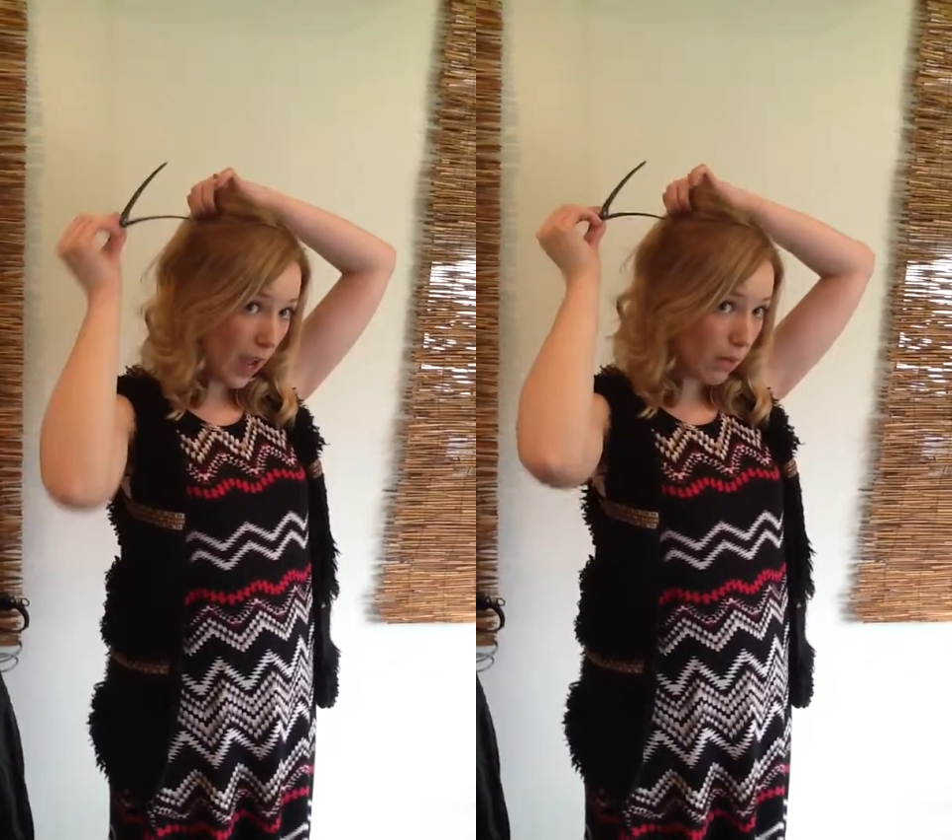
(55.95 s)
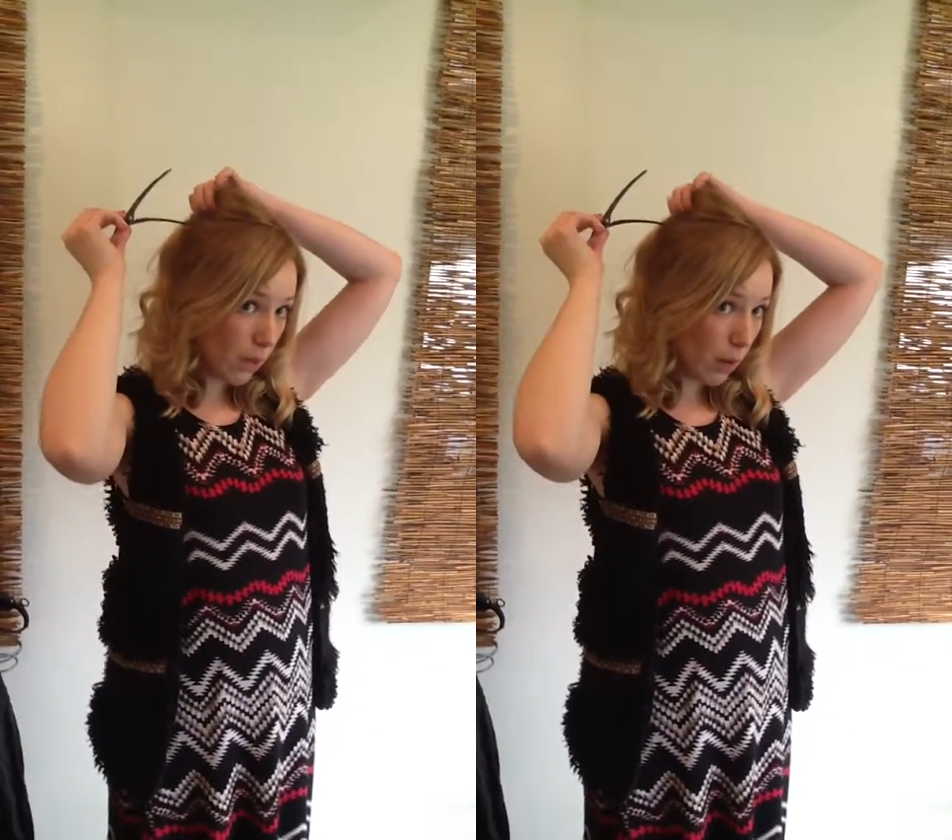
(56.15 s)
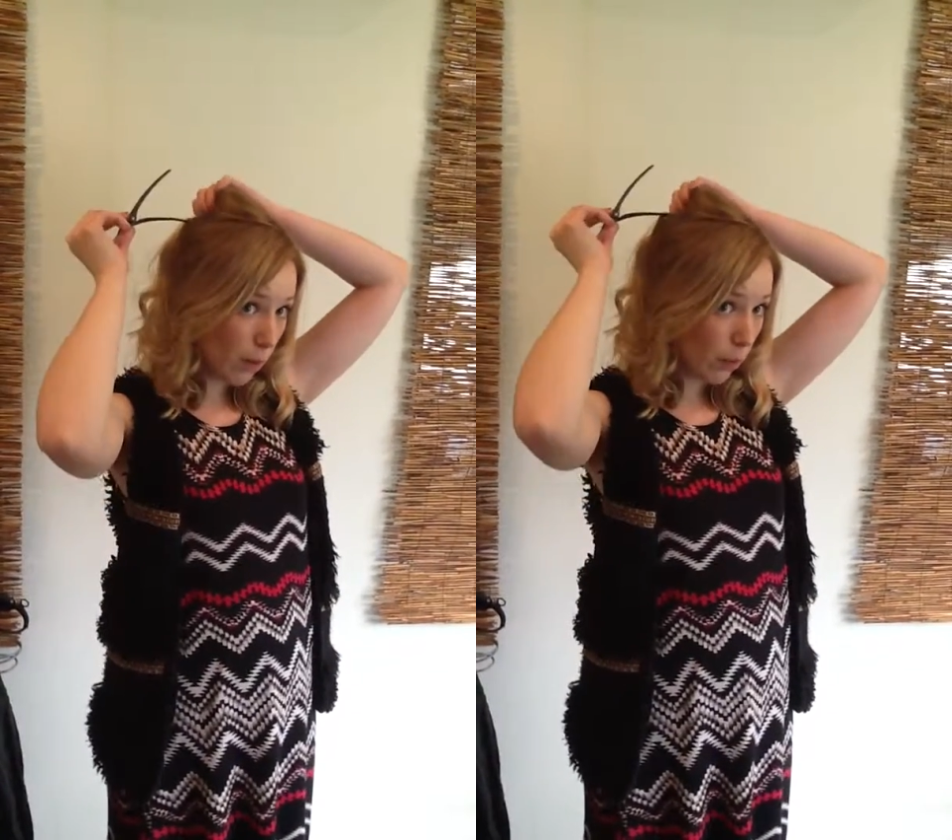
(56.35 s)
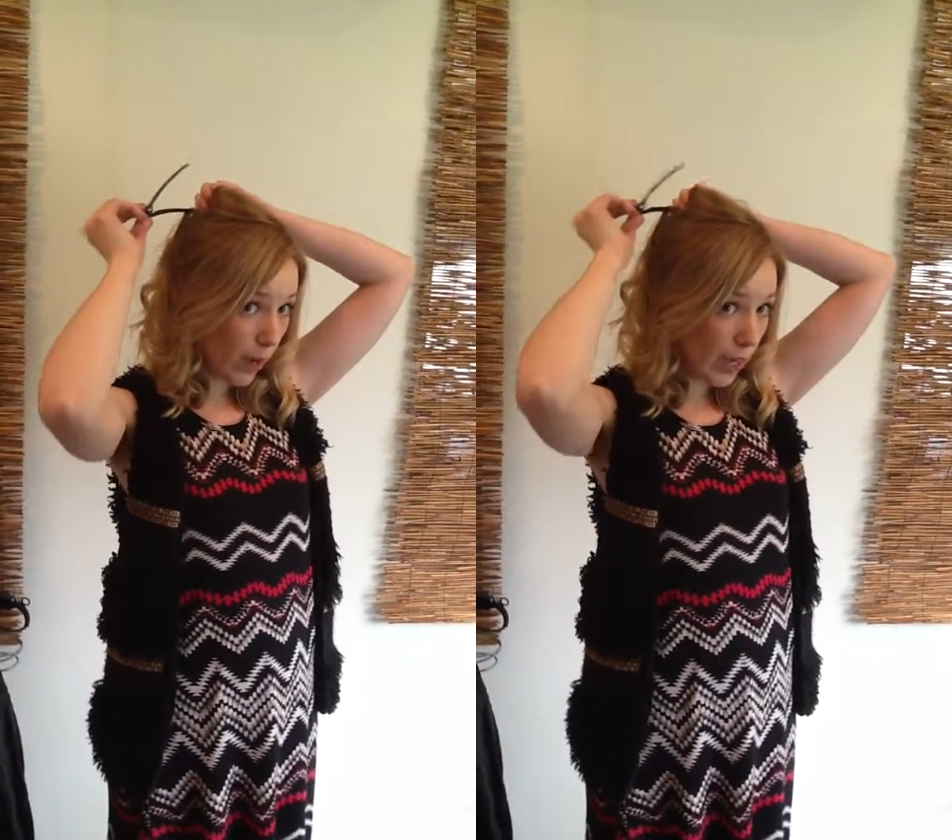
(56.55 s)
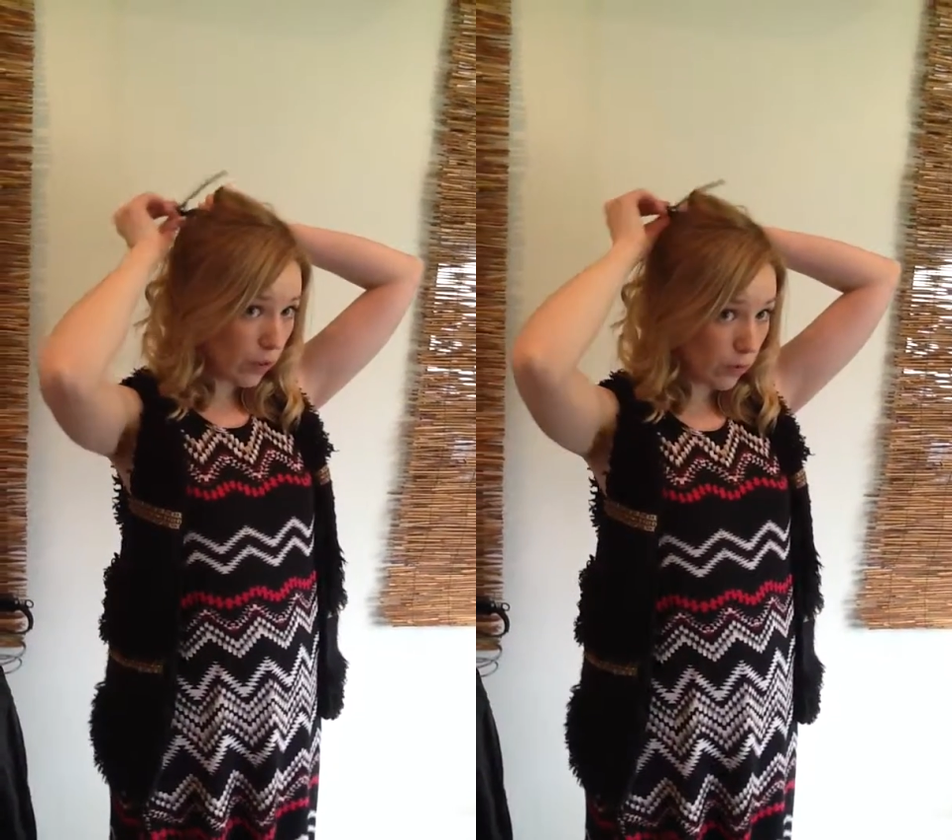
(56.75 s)
having my
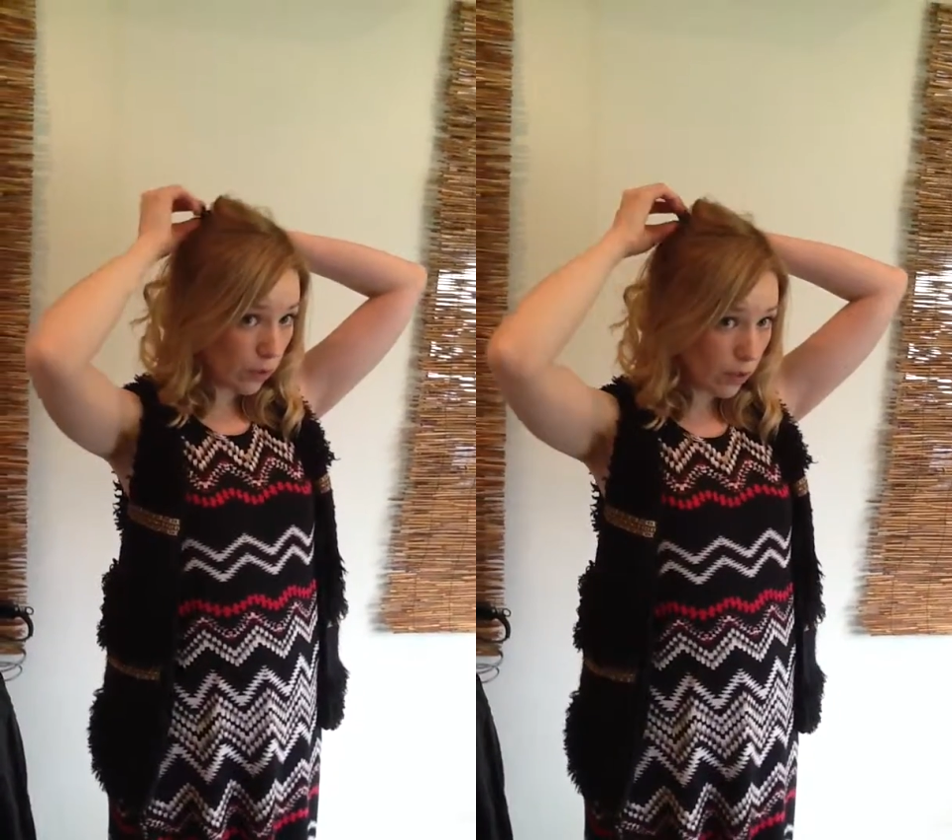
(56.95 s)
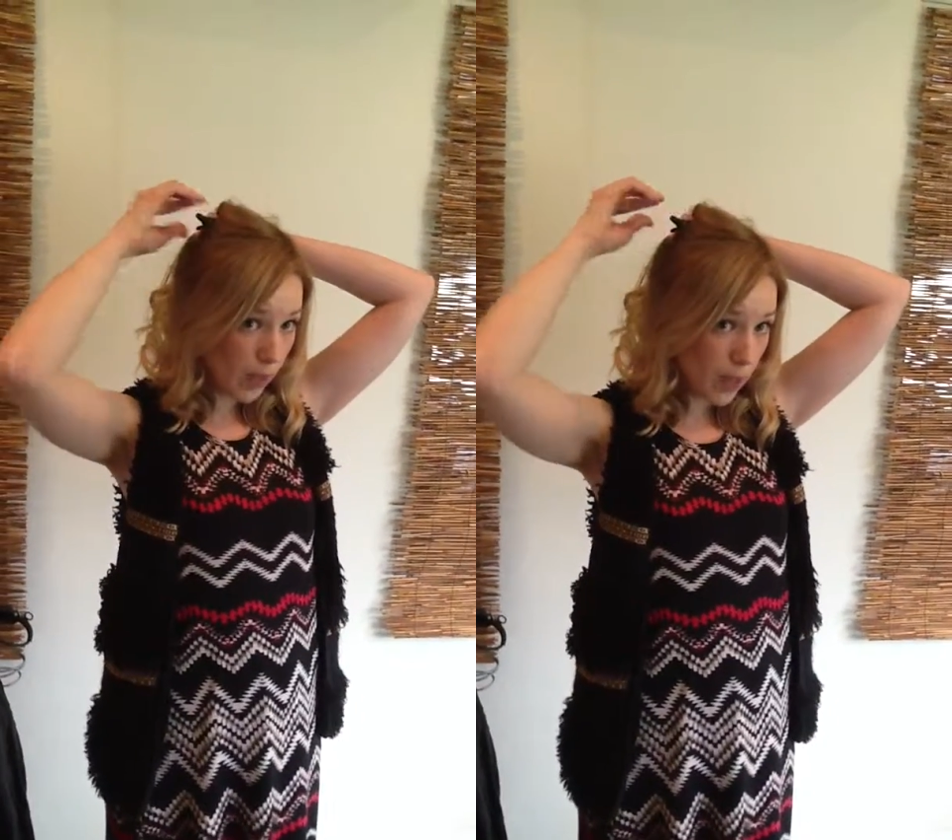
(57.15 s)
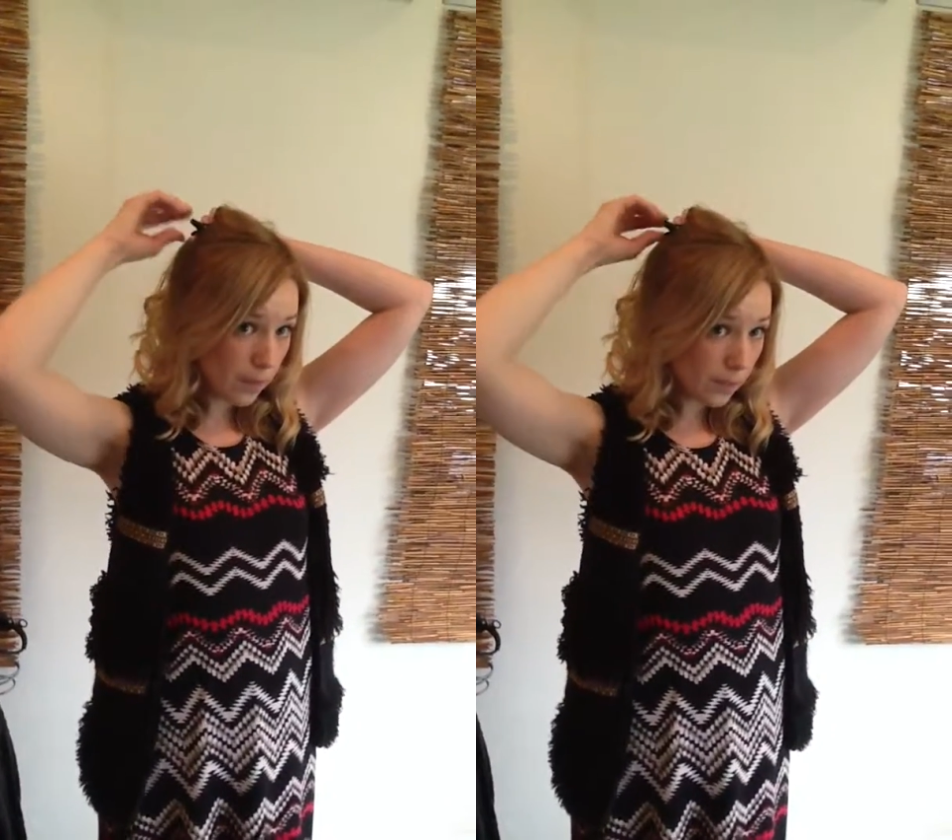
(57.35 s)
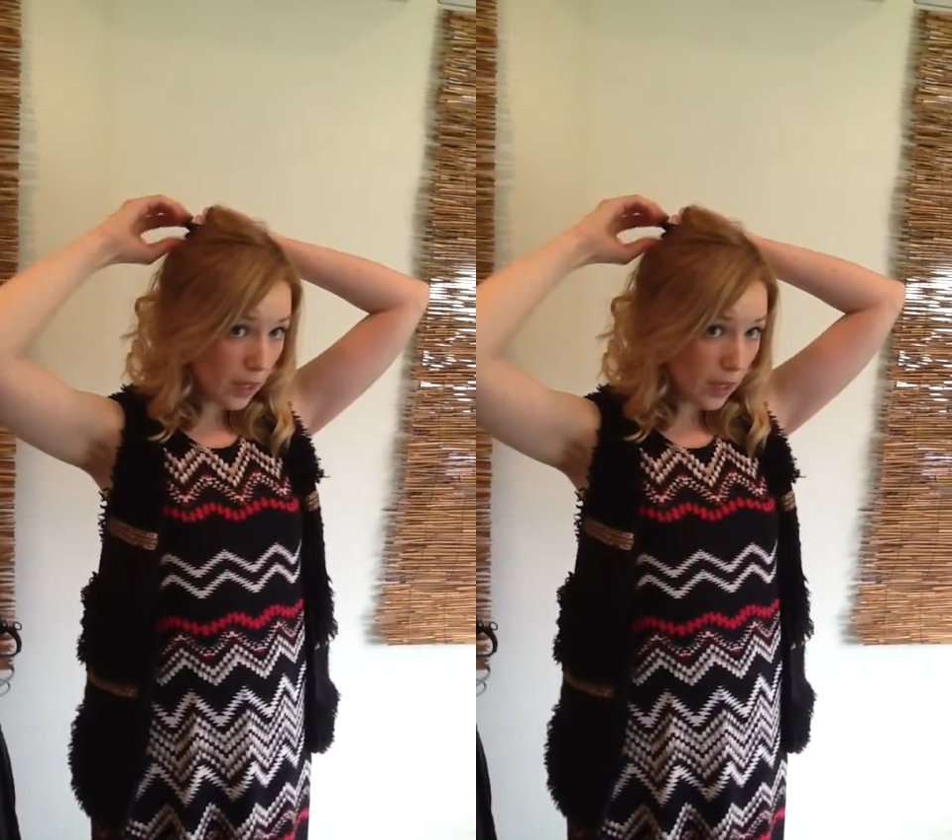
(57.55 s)
braid through there.